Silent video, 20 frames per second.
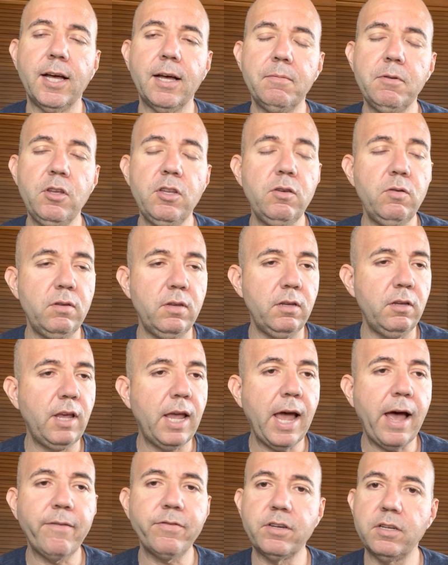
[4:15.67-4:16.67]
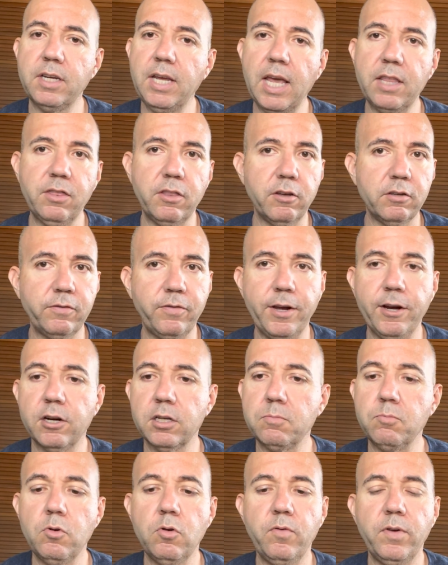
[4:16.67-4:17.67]
you have to get those
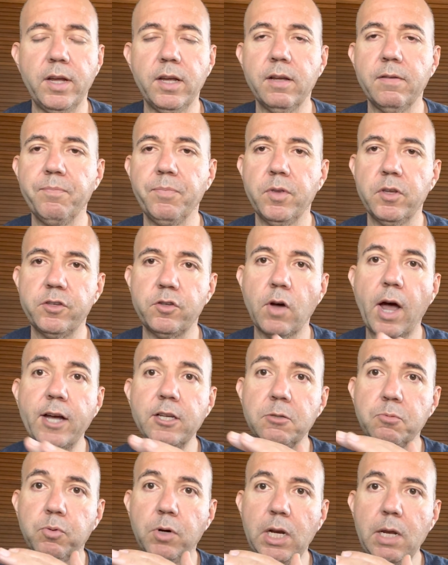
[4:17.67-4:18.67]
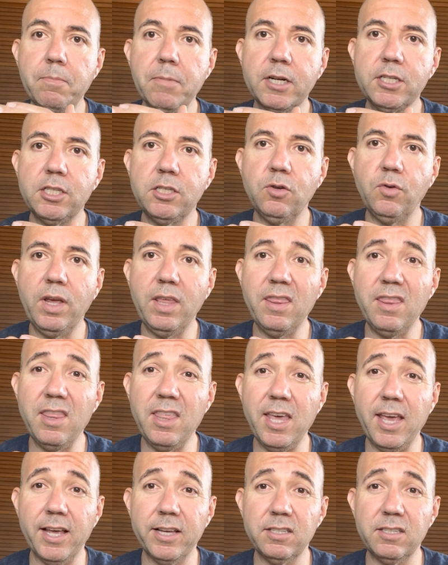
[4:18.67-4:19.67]
fingers moving. So I was pretty much doing
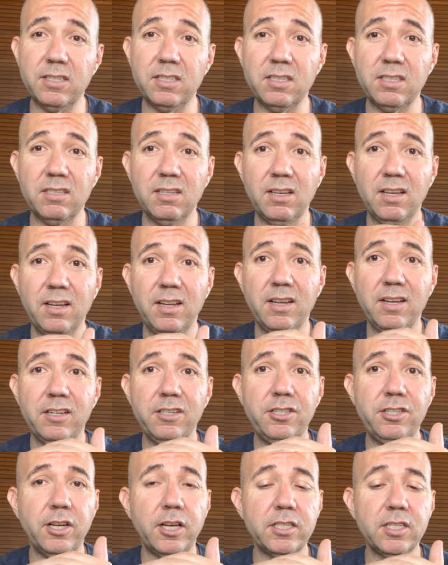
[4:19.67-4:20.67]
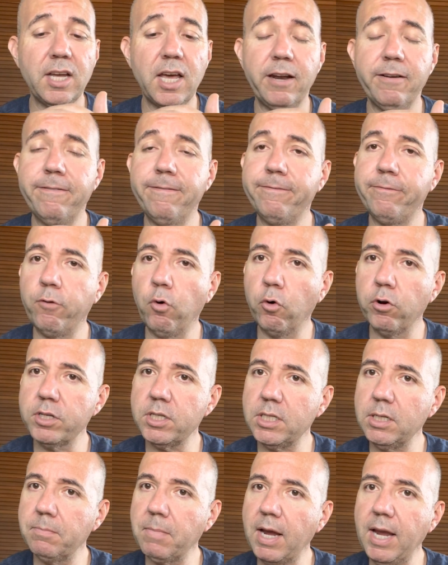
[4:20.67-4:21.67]
this, just kind of
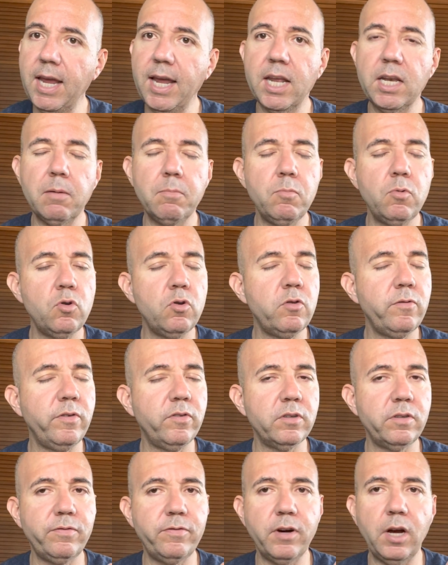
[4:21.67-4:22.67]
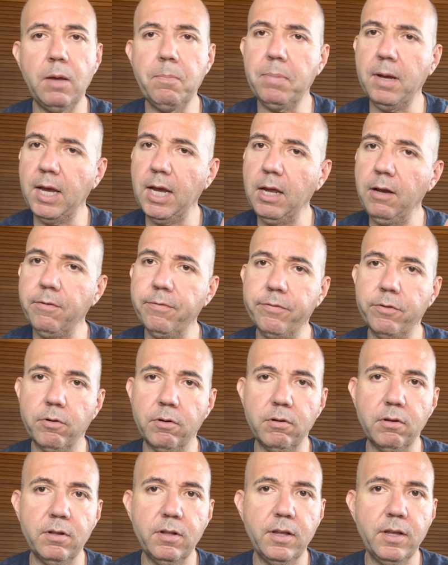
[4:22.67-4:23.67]
forcing my hand to move. It was very
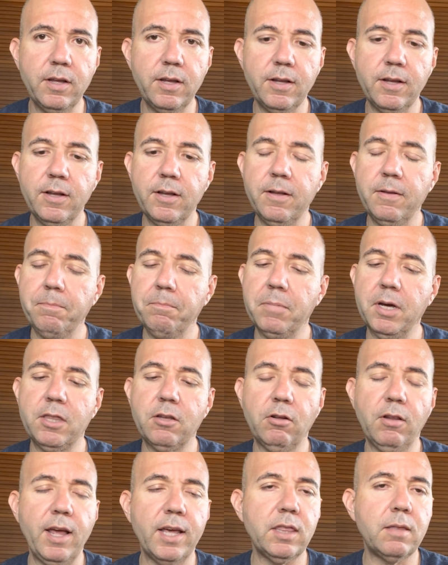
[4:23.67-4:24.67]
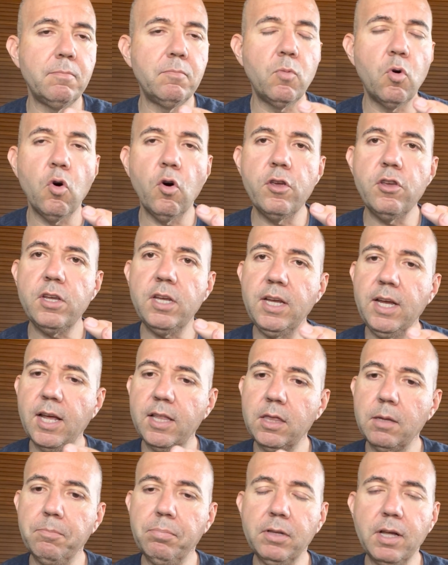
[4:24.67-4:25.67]
painful, but they're like, the more you can
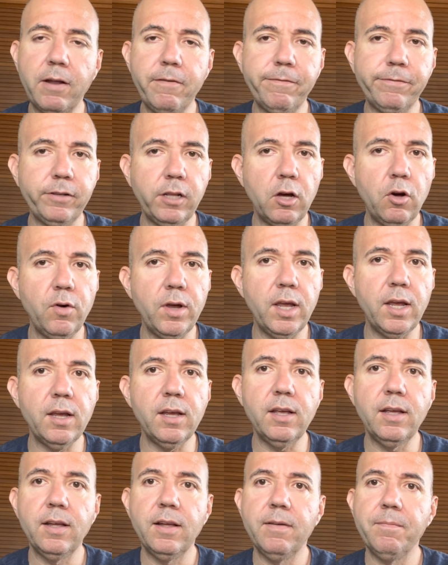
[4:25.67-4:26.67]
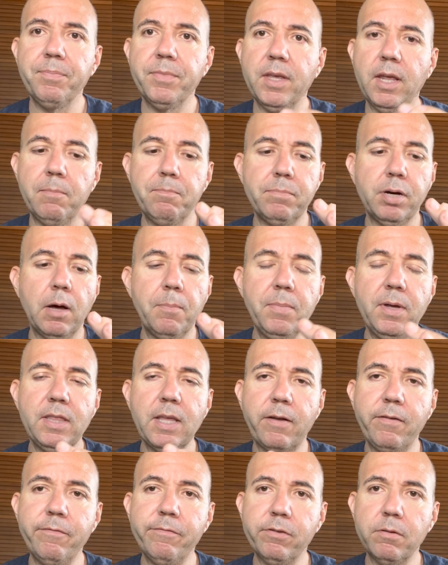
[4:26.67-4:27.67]
get the blood flowing and pumping
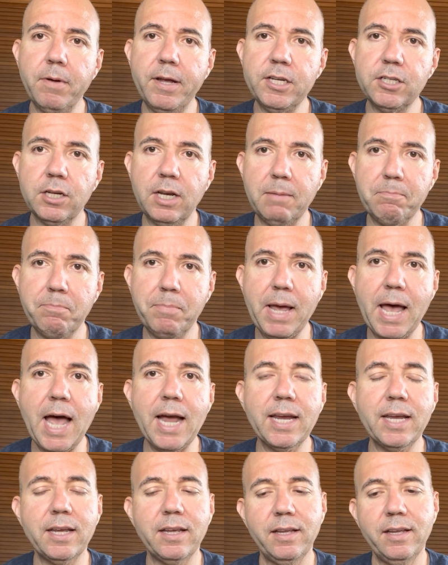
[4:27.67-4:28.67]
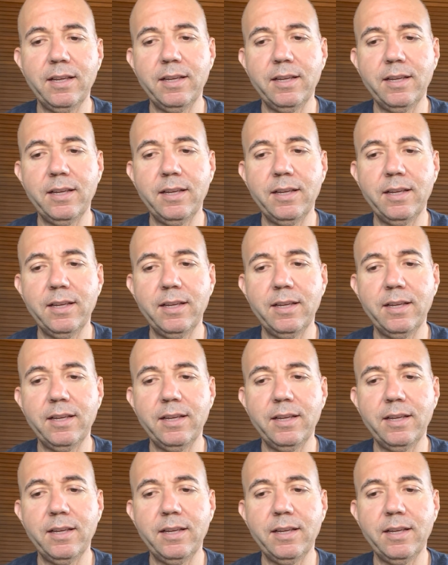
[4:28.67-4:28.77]
that inflammation back,